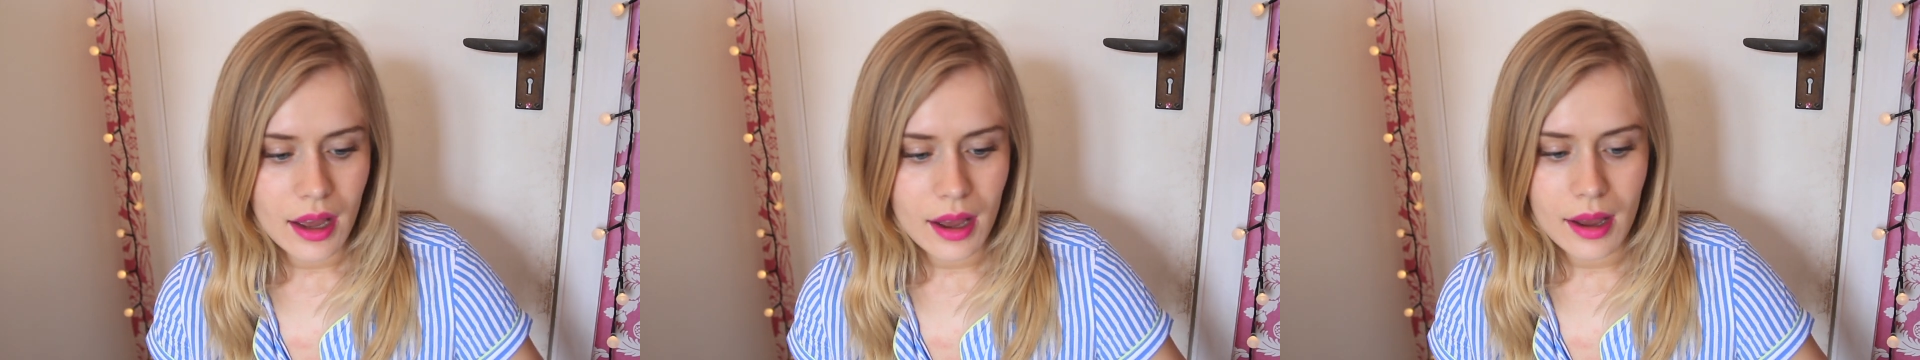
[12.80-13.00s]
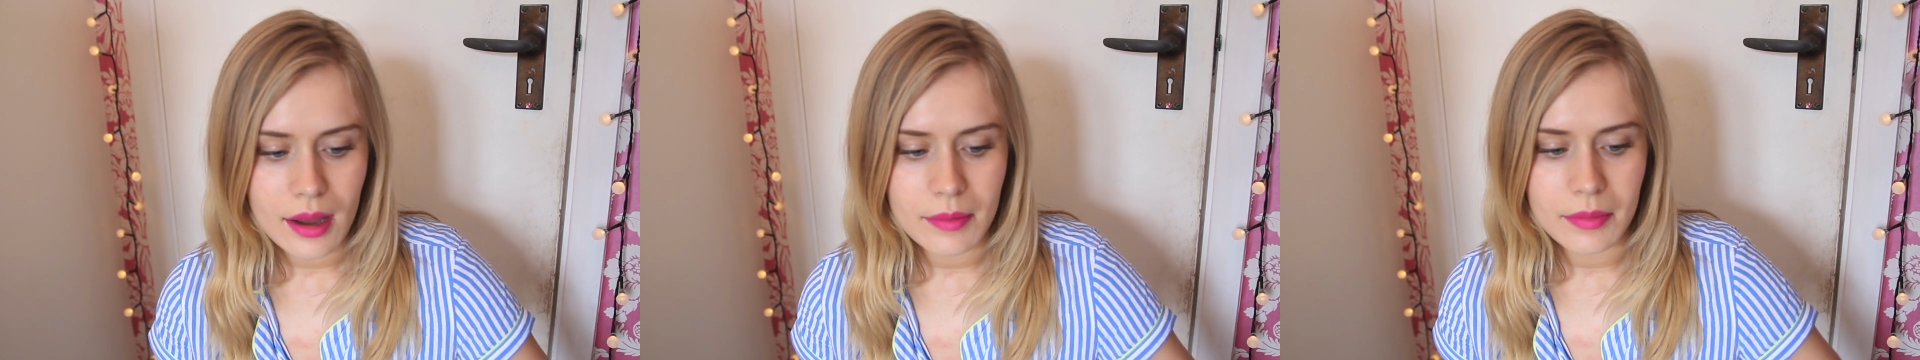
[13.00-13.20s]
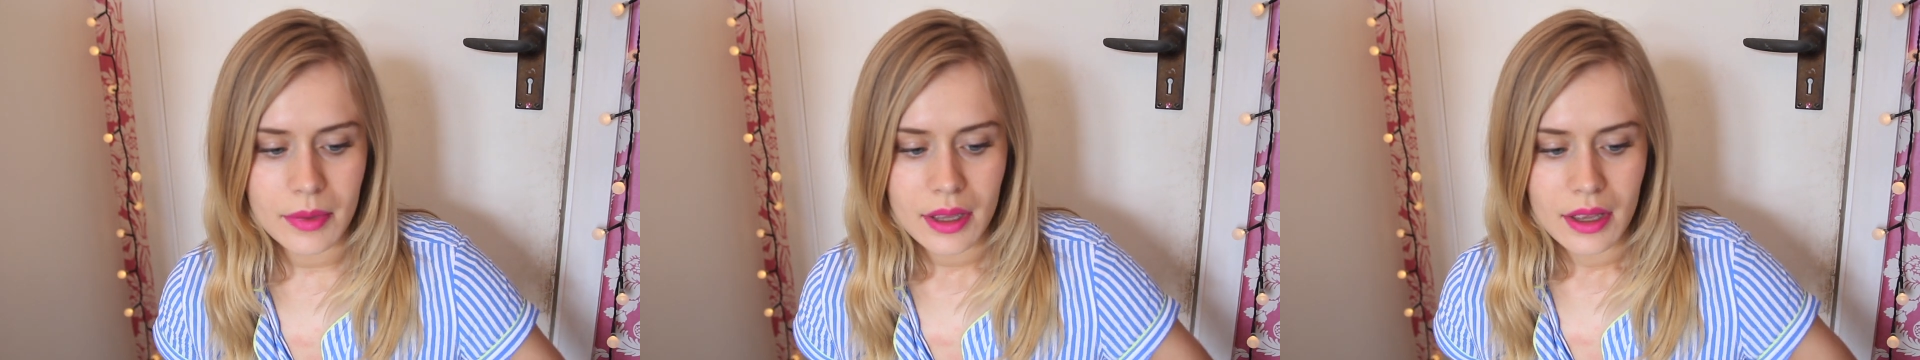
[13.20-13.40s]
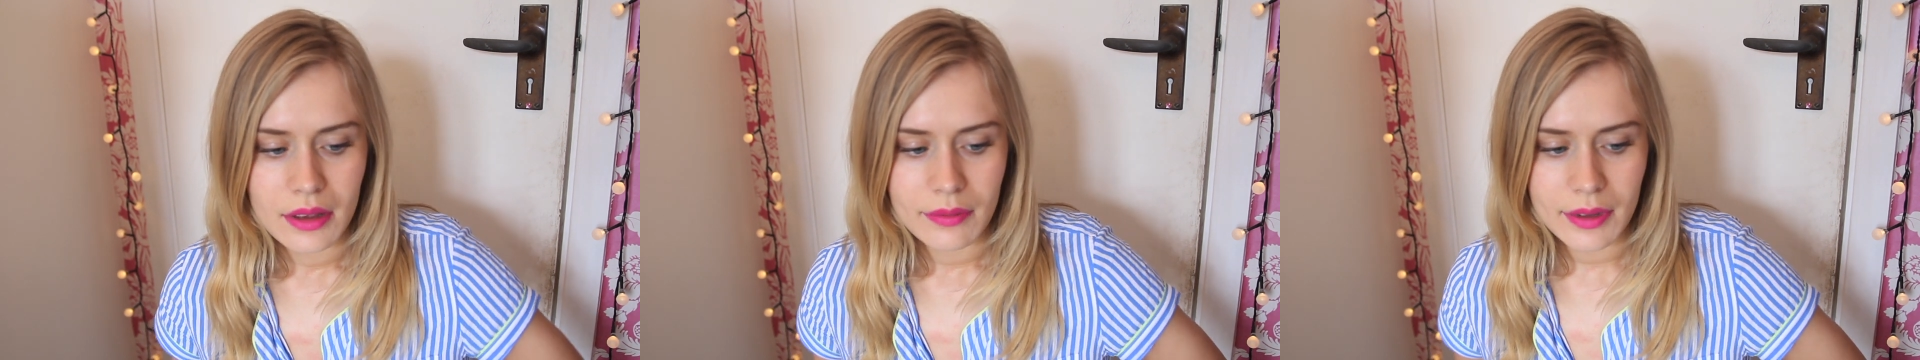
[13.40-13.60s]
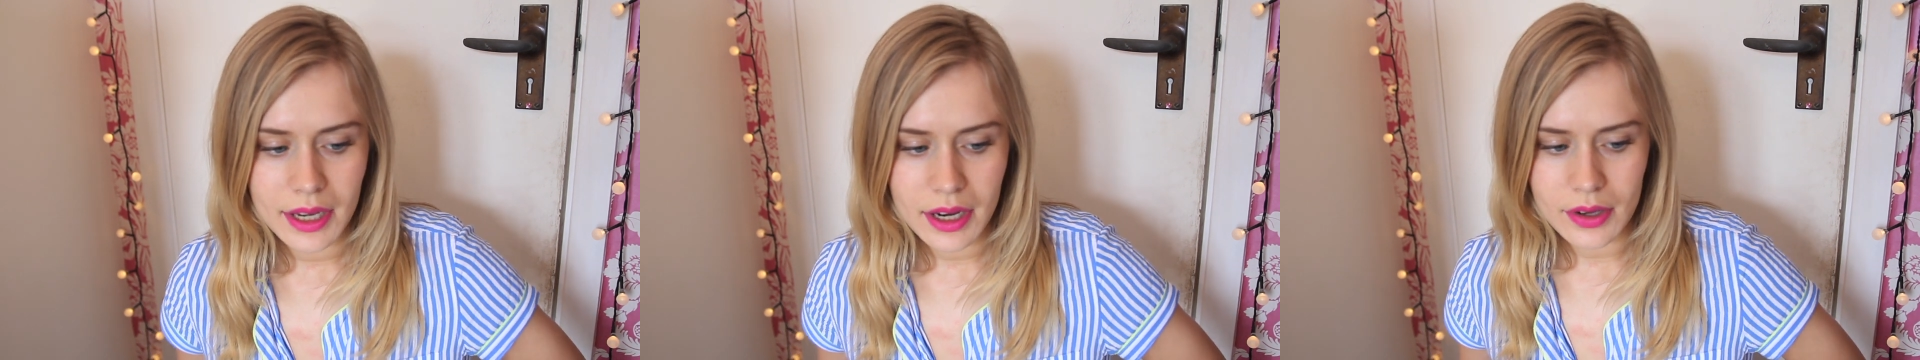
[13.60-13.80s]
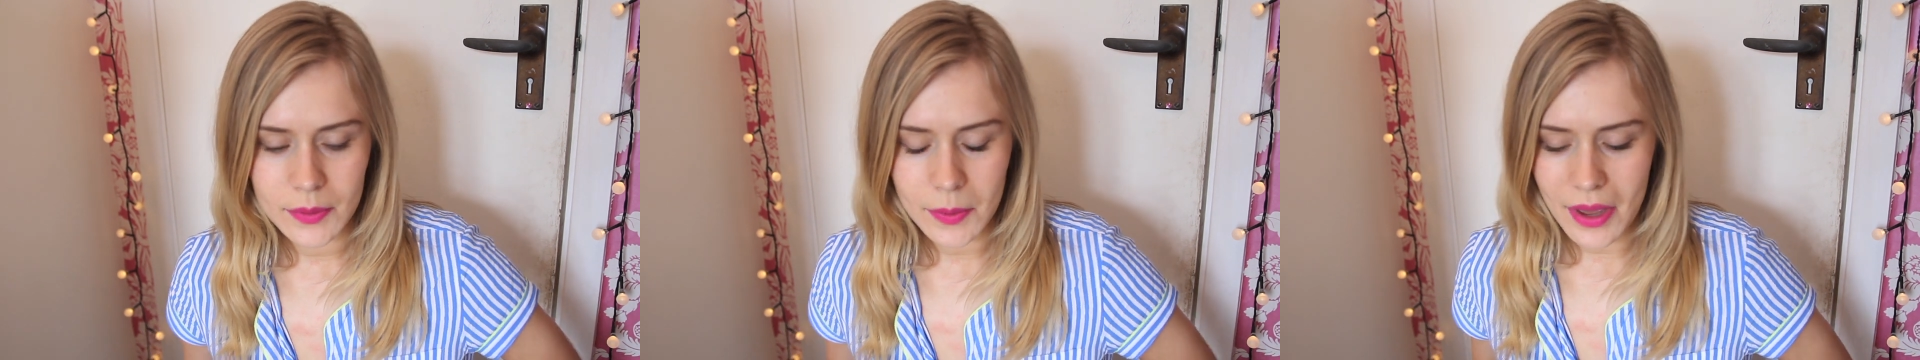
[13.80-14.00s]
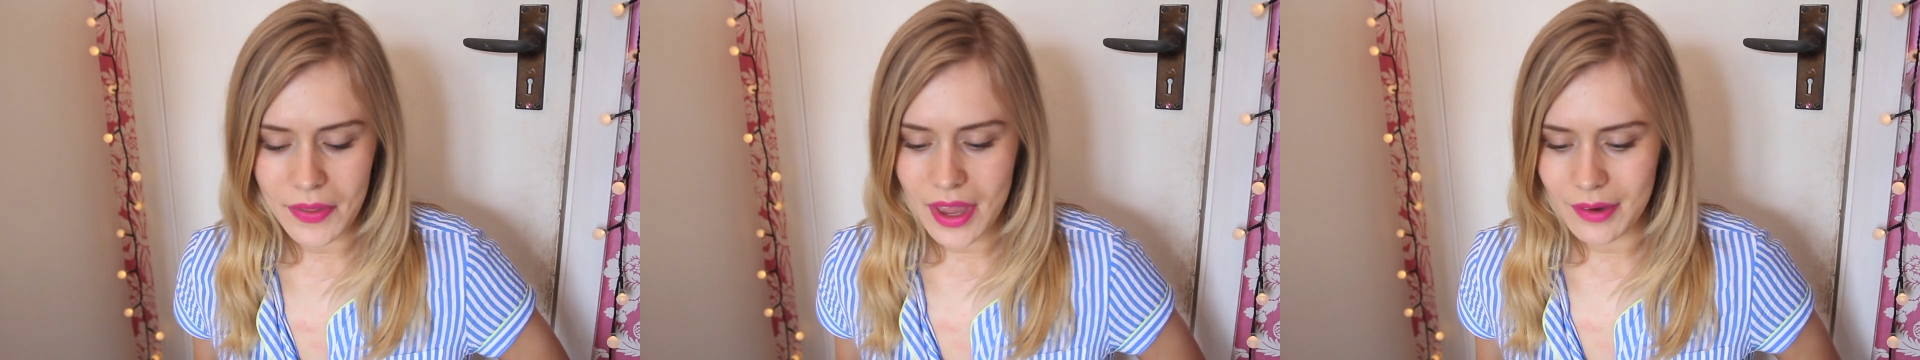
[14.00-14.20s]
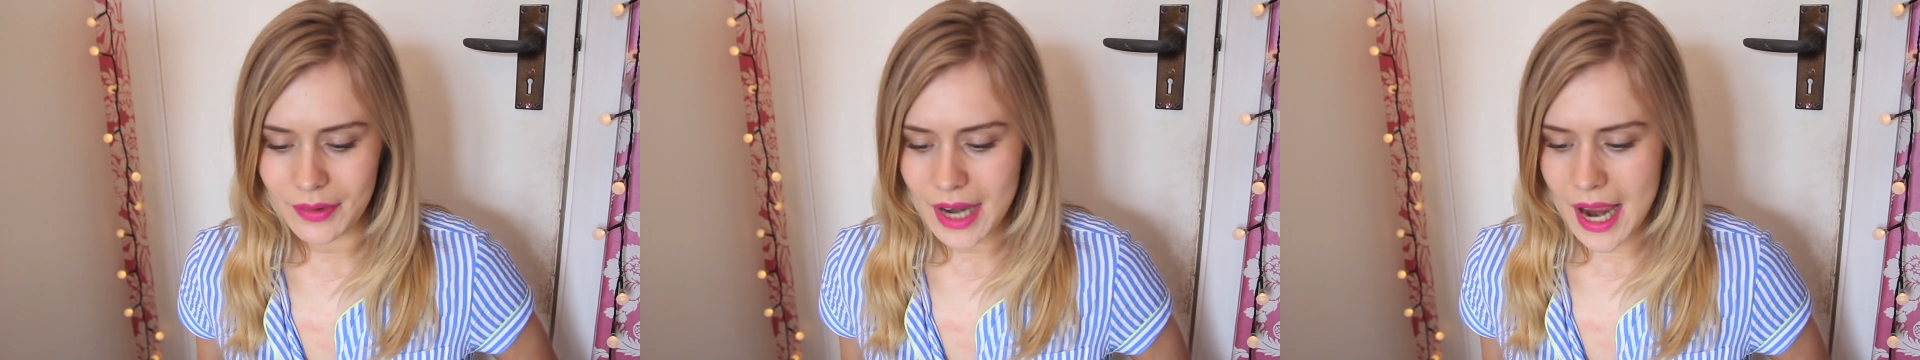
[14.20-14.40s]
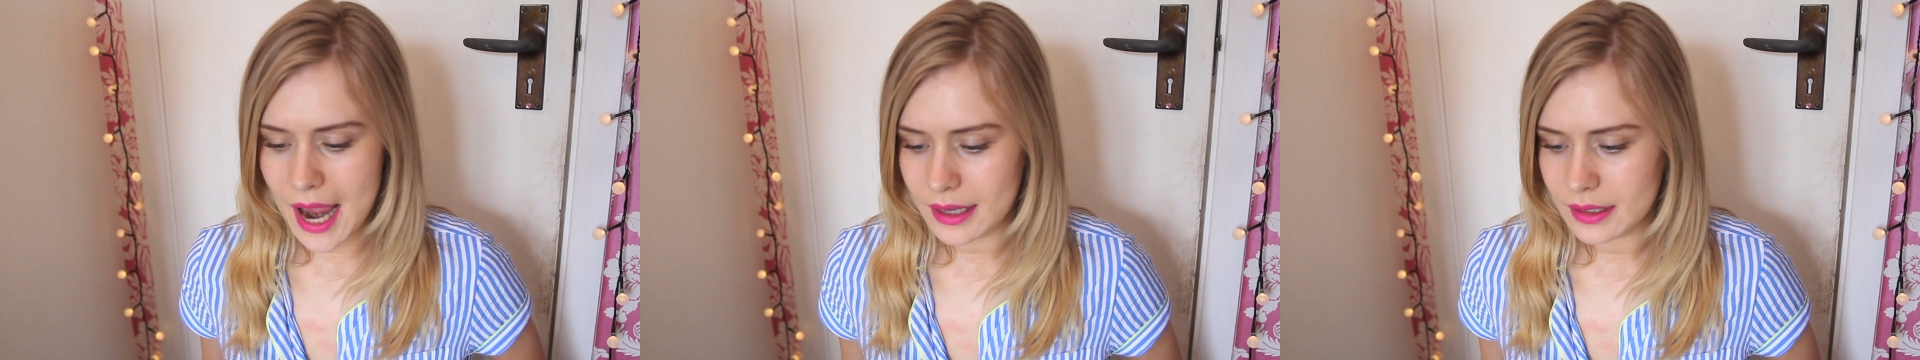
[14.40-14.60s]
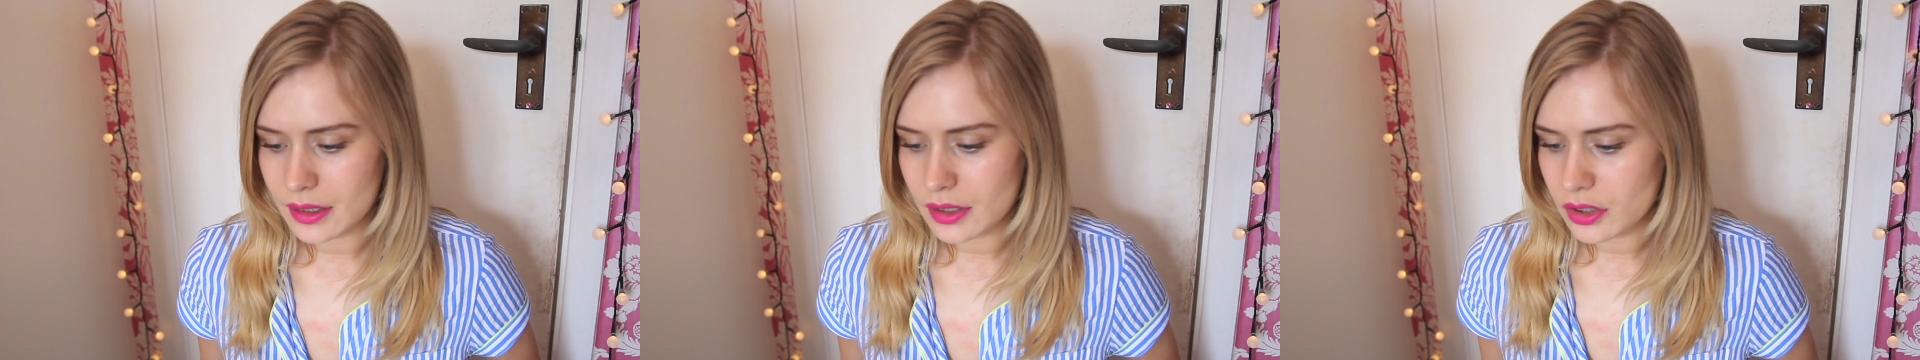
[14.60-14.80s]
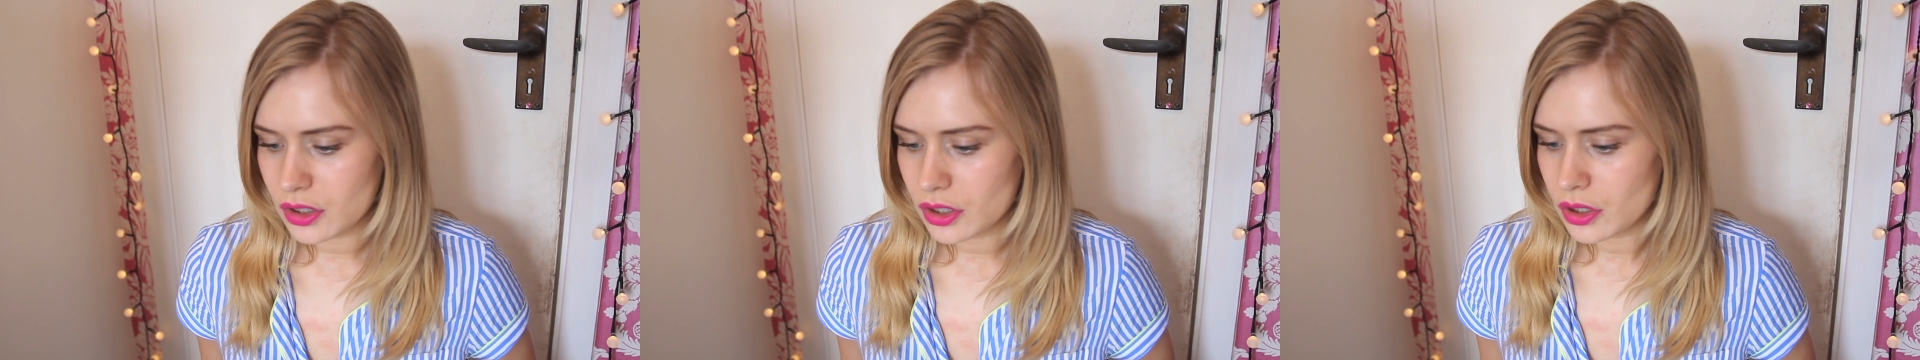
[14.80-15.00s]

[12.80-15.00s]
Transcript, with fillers: um, videos where they react